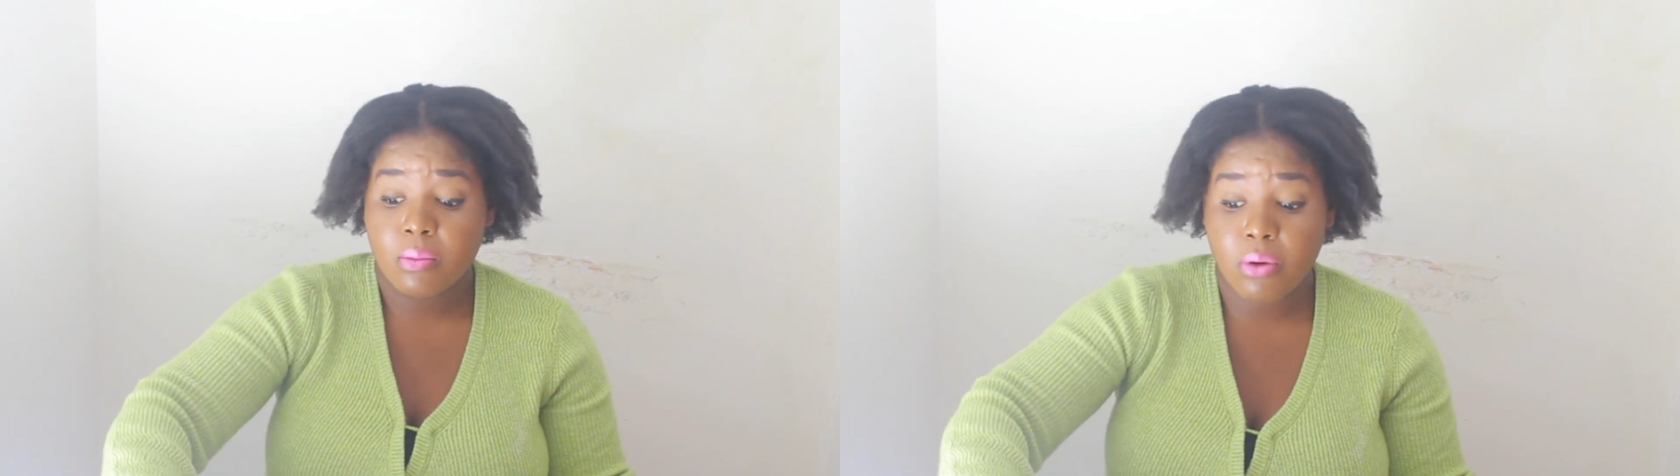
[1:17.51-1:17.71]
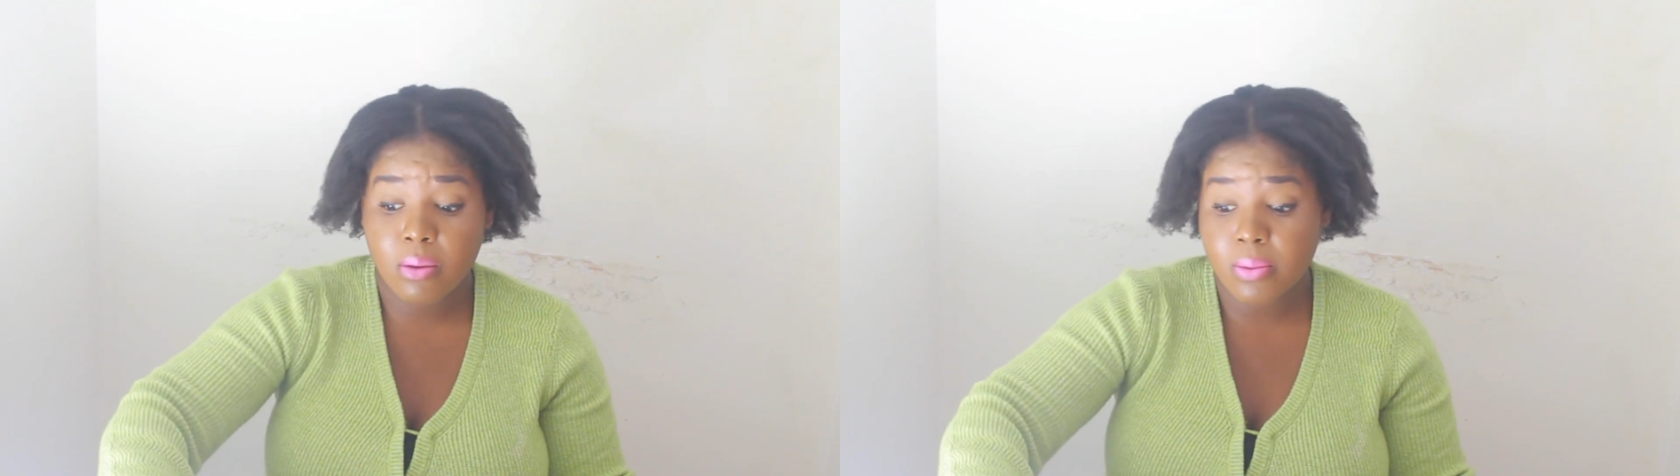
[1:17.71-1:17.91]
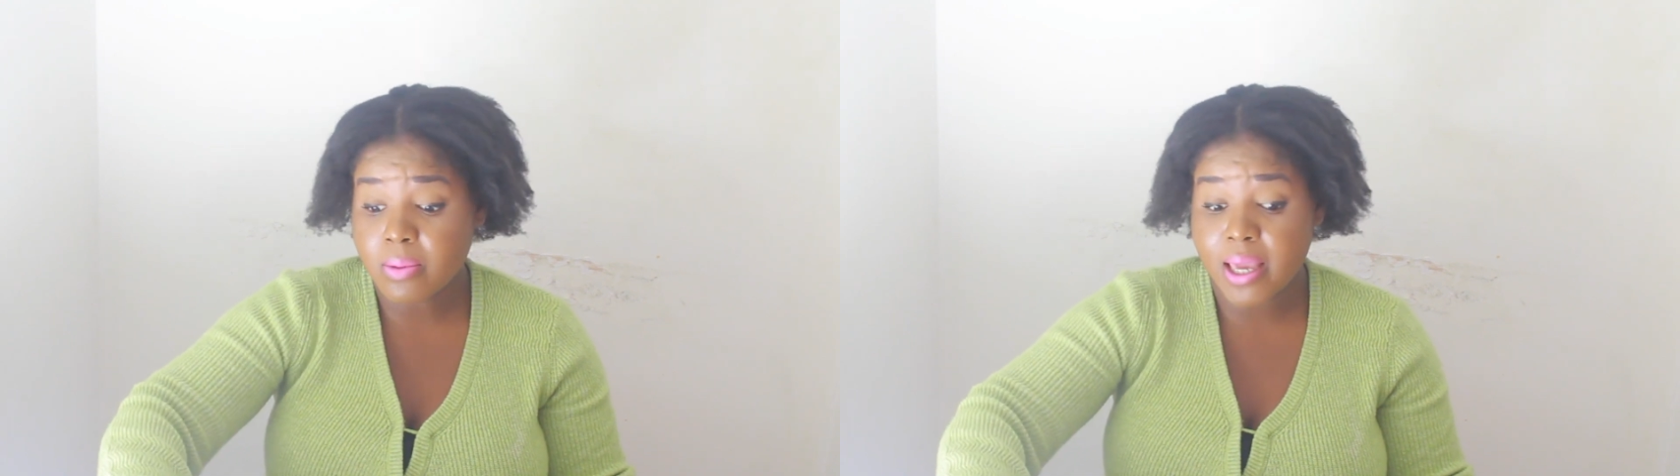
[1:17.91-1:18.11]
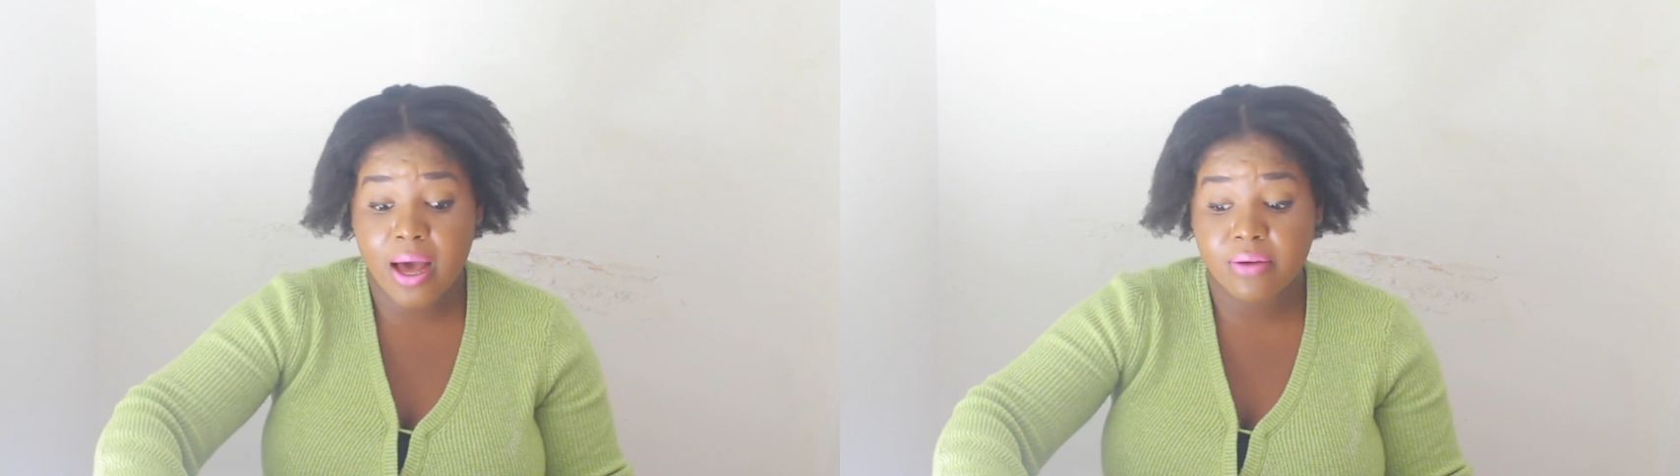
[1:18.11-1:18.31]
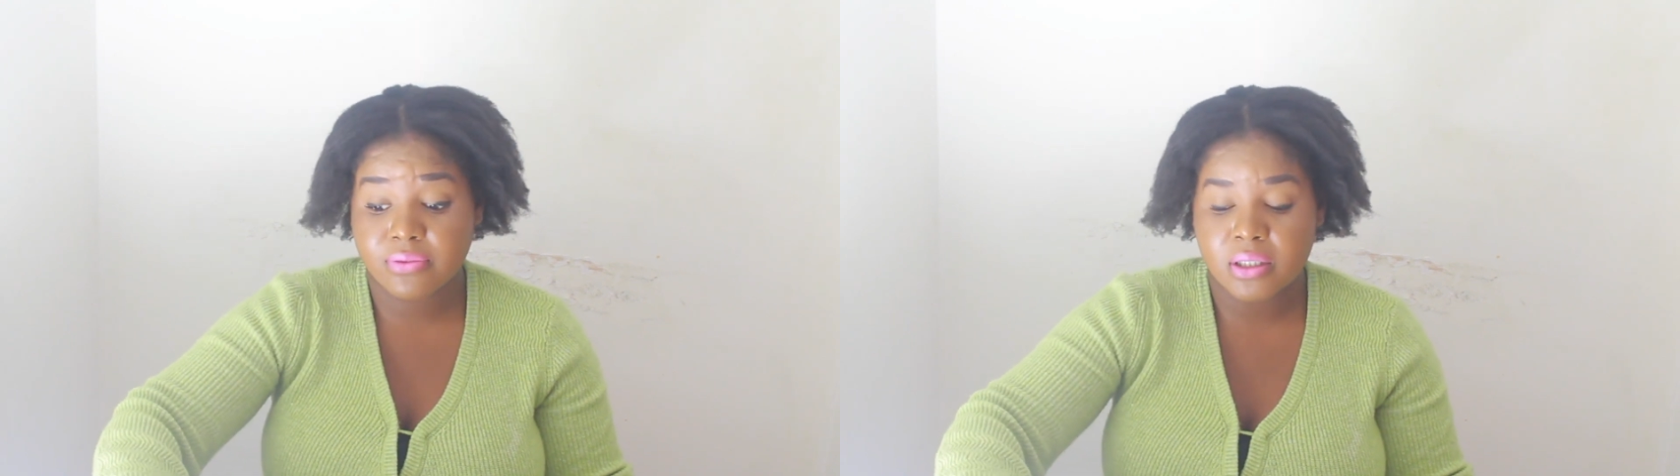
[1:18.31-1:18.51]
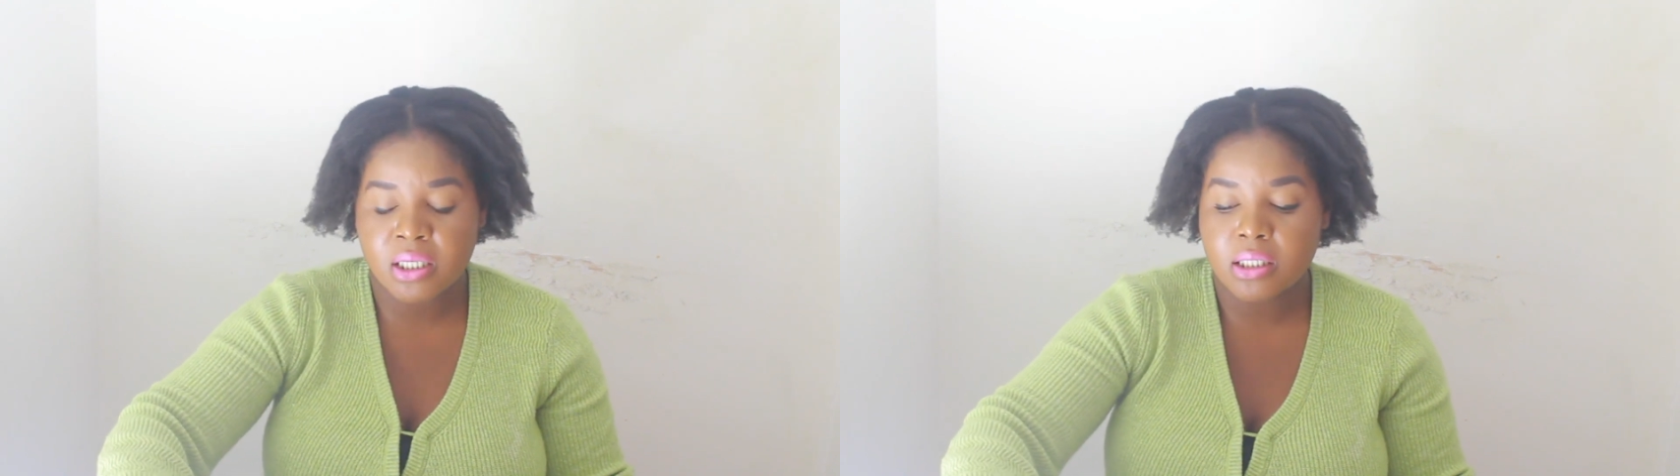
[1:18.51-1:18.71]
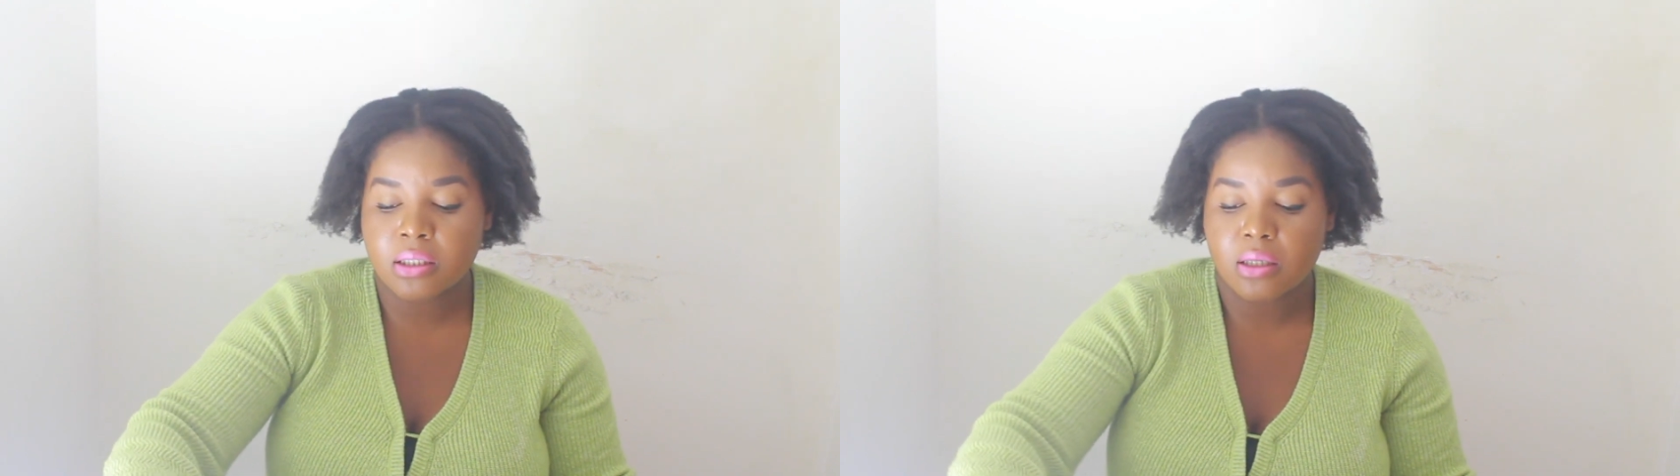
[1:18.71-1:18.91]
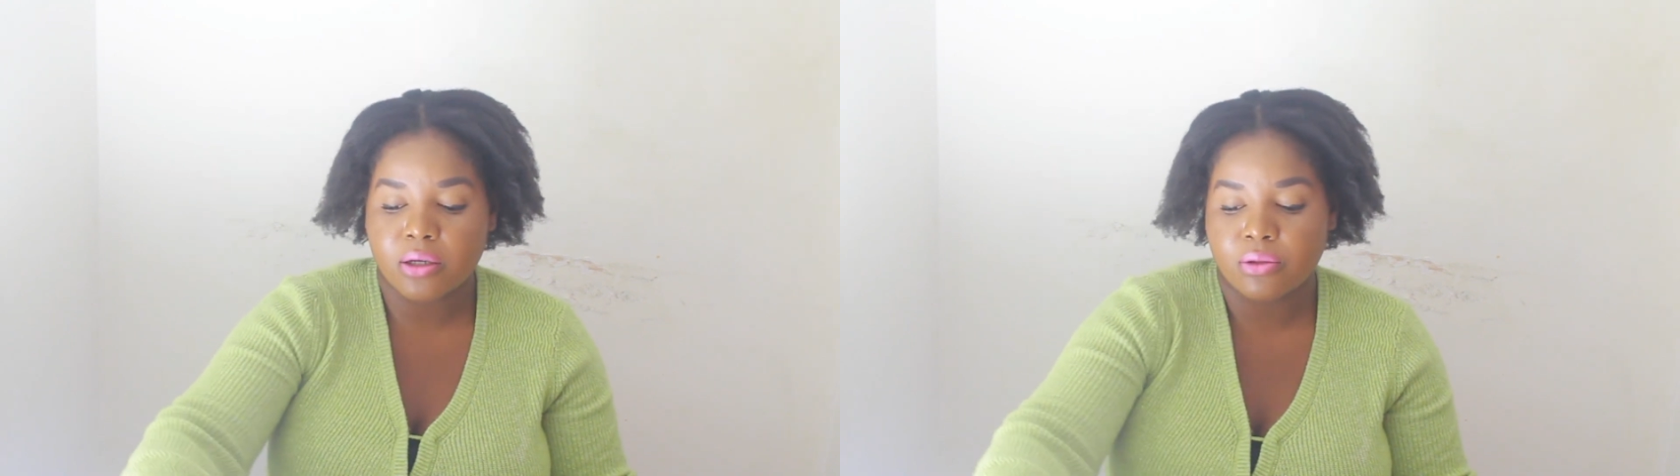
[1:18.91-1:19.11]
probably after
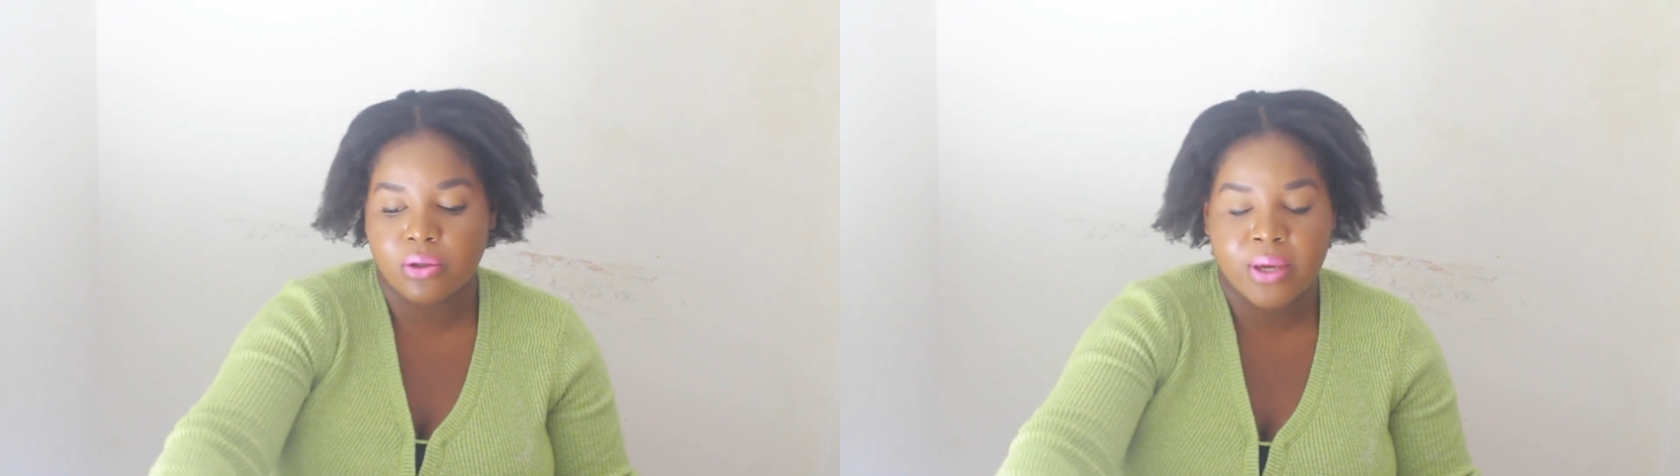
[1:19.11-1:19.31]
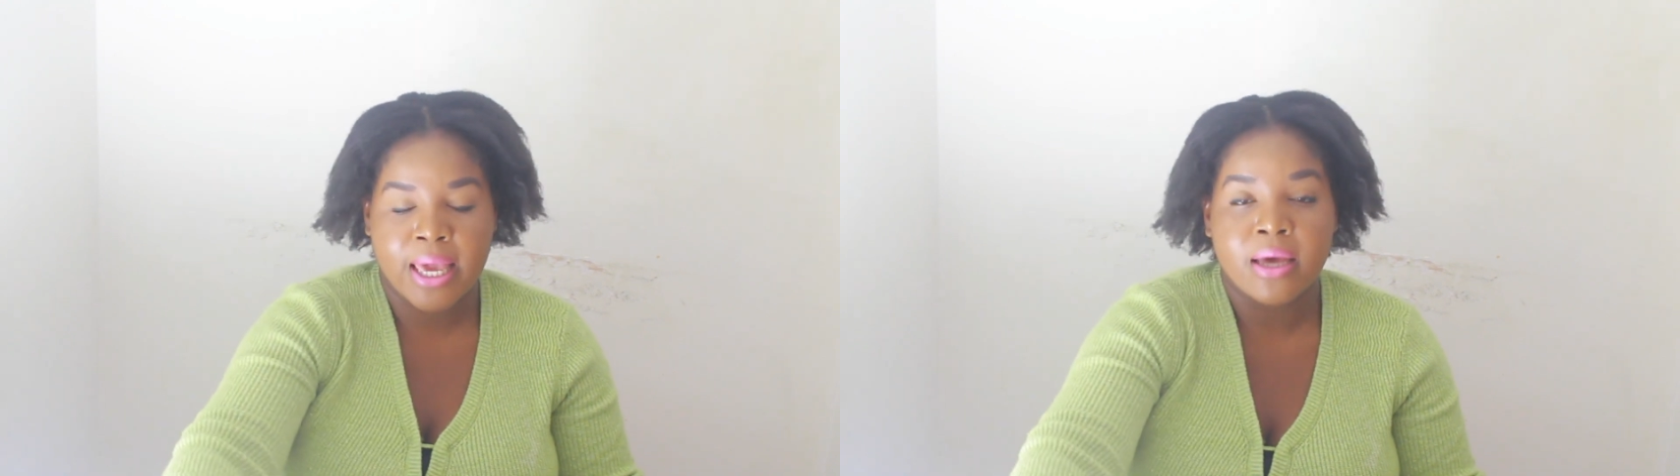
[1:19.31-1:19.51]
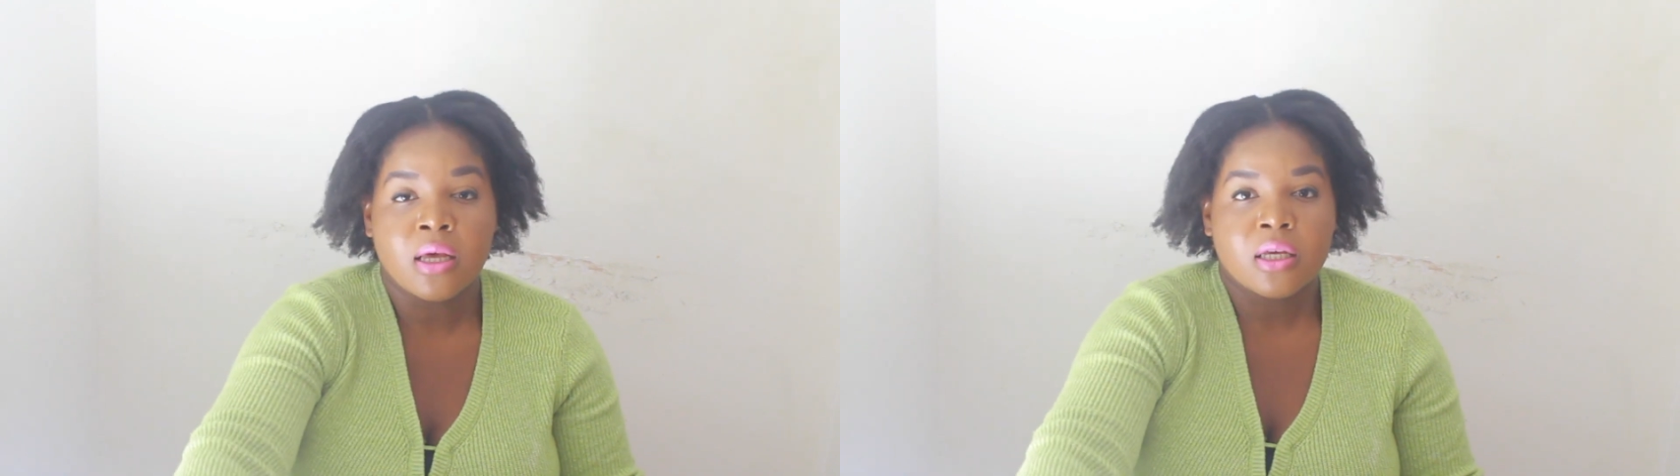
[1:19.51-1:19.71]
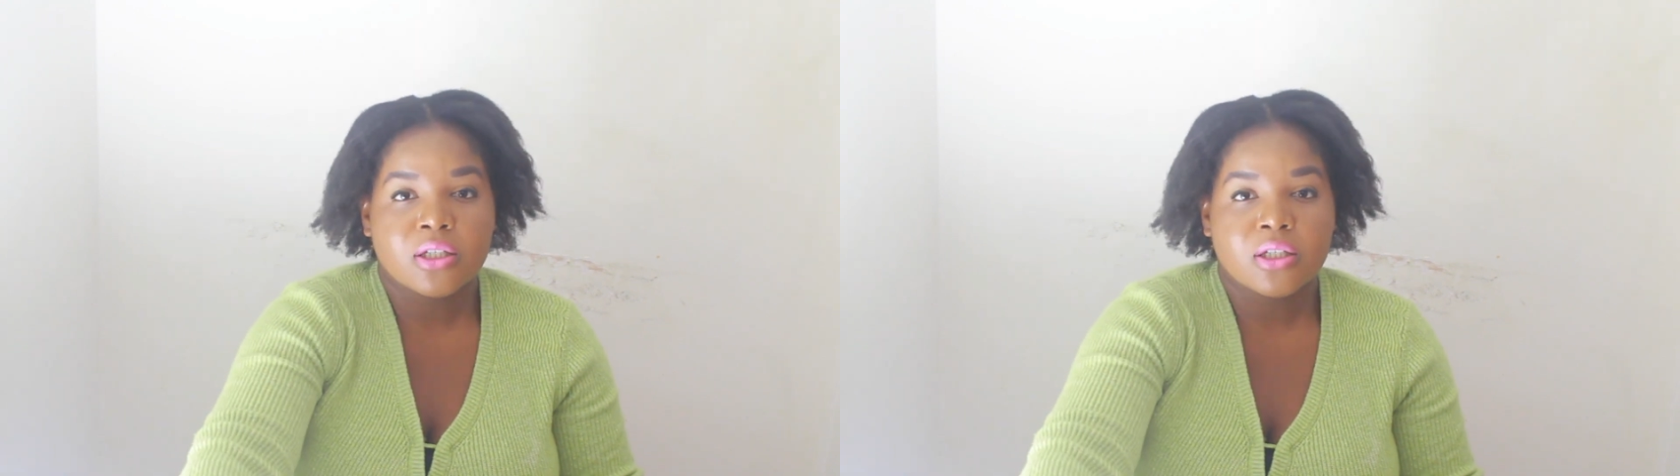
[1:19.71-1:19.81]
this. I don't know yet.